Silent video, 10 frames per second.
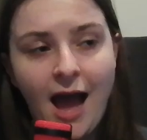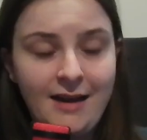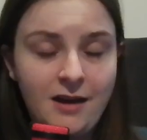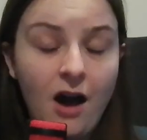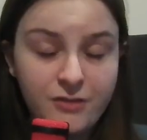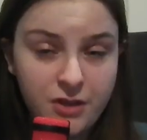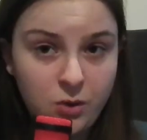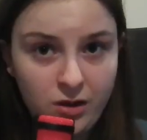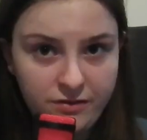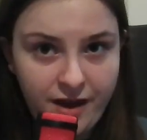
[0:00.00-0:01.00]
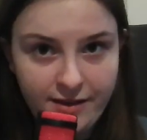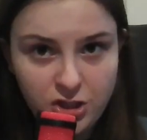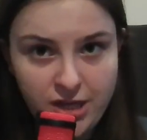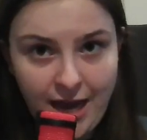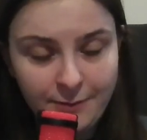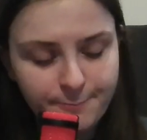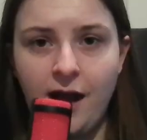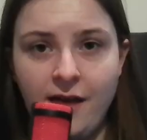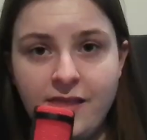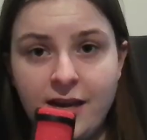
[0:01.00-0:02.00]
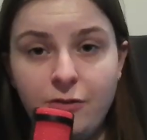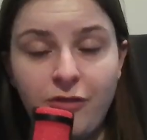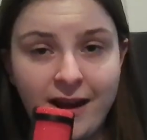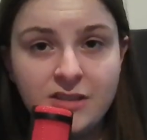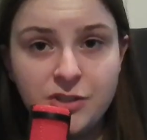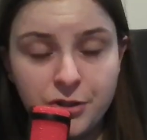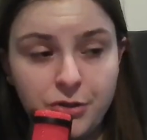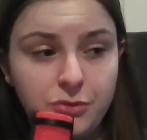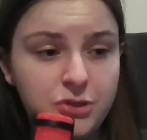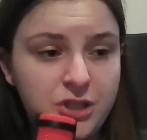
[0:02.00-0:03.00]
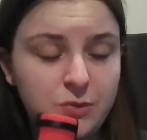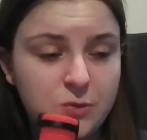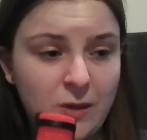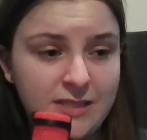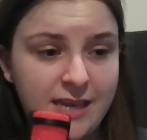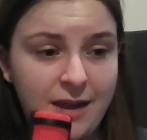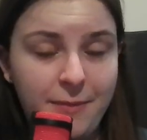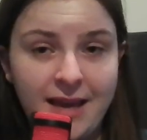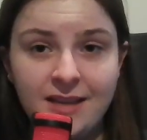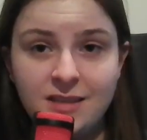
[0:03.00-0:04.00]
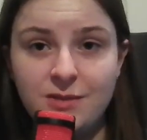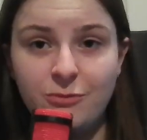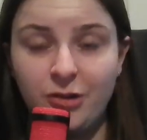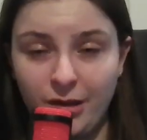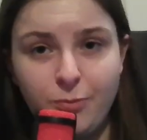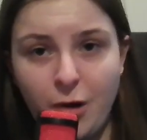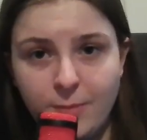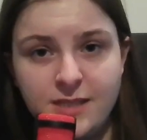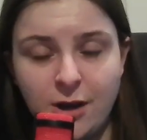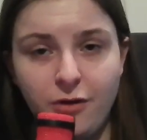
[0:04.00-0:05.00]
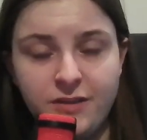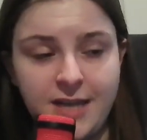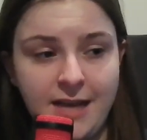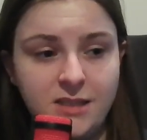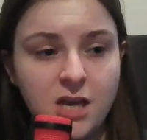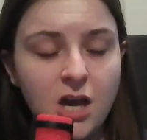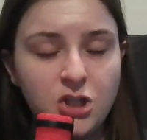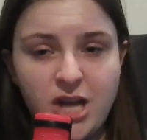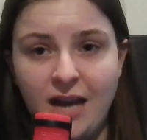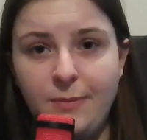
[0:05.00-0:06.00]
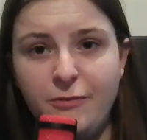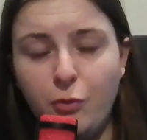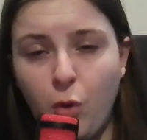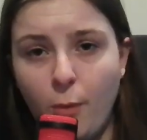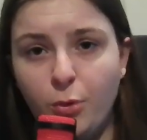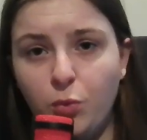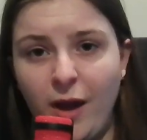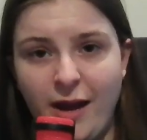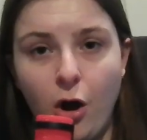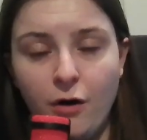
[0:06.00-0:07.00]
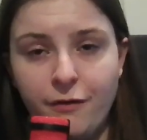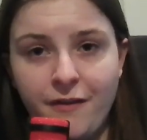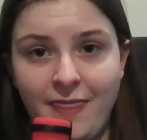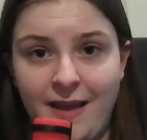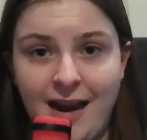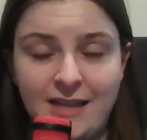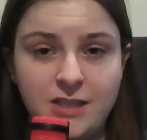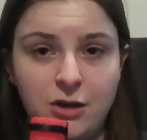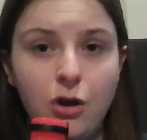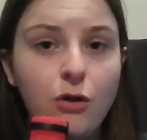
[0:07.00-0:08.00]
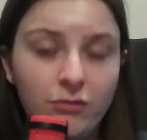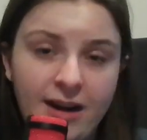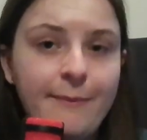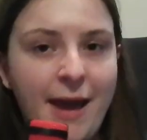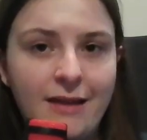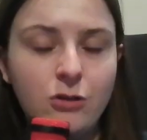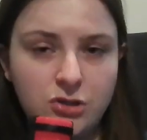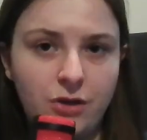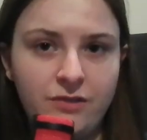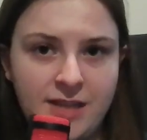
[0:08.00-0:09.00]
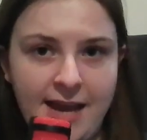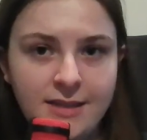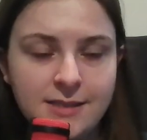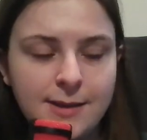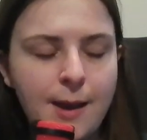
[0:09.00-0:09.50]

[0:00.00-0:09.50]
and after the qualifying that she had. And then in race 2, she was once again making some really promising overtakes. She had a bit of a wobble, went off, and then had to remake those overtakes.